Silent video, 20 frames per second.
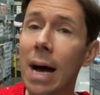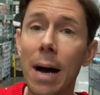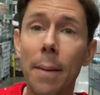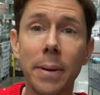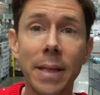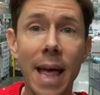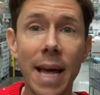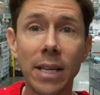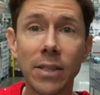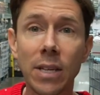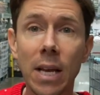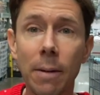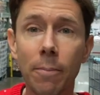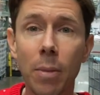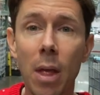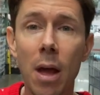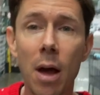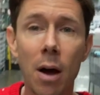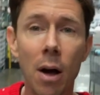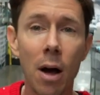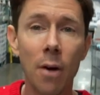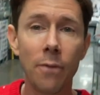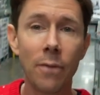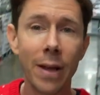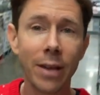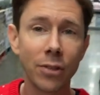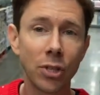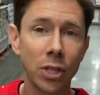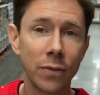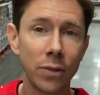Uh, but that is it. Uh,
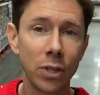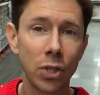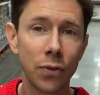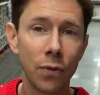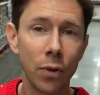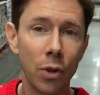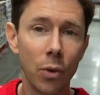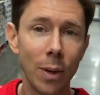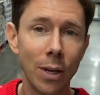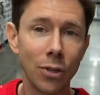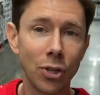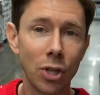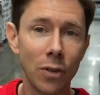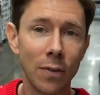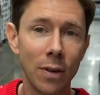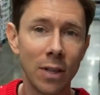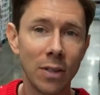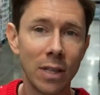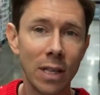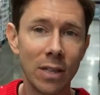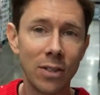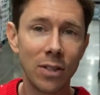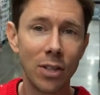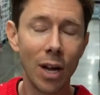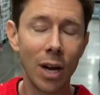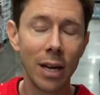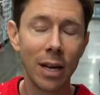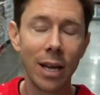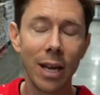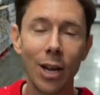Festivus for the rest of us is
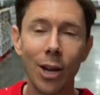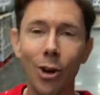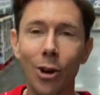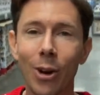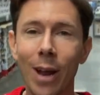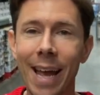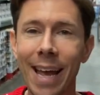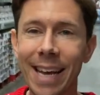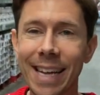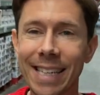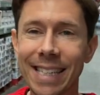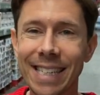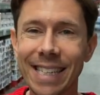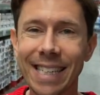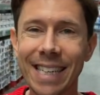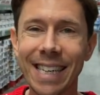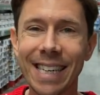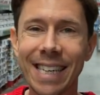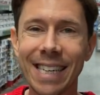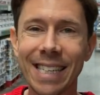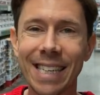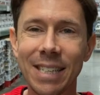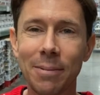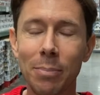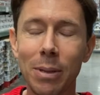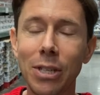done here at uh,